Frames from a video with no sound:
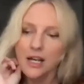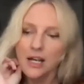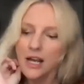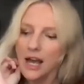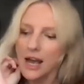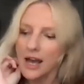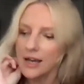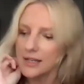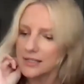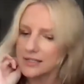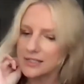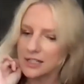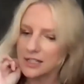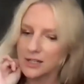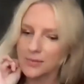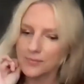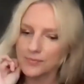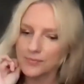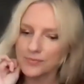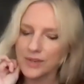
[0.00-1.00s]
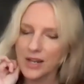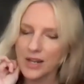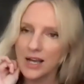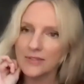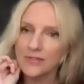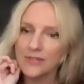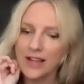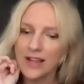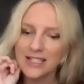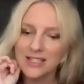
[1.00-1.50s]
and
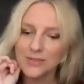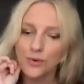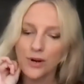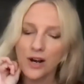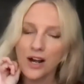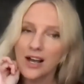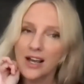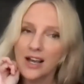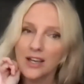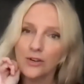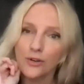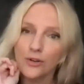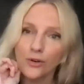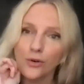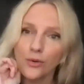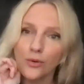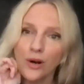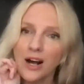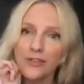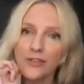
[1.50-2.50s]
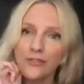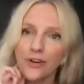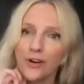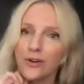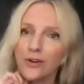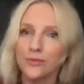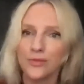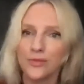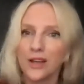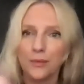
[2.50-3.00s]
that's why I
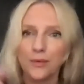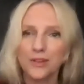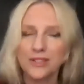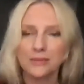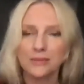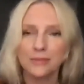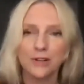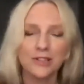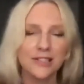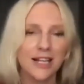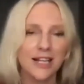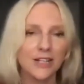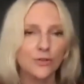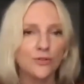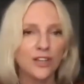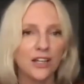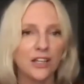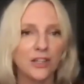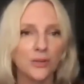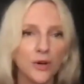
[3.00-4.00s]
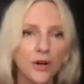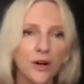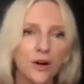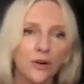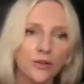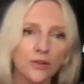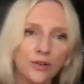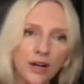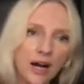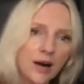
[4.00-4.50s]
felt that was the most natural thing in the world,
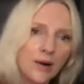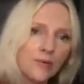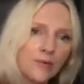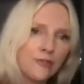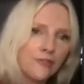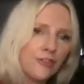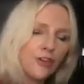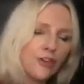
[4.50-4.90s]
for you to meet.